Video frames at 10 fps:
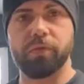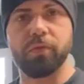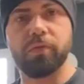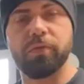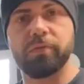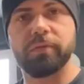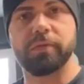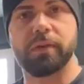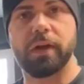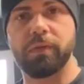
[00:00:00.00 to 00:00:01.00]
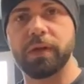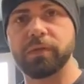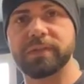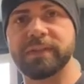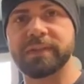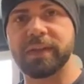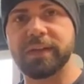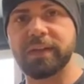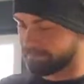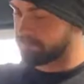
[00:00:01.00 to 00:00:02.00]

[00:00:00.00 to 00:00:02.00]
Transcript: through how it looks inside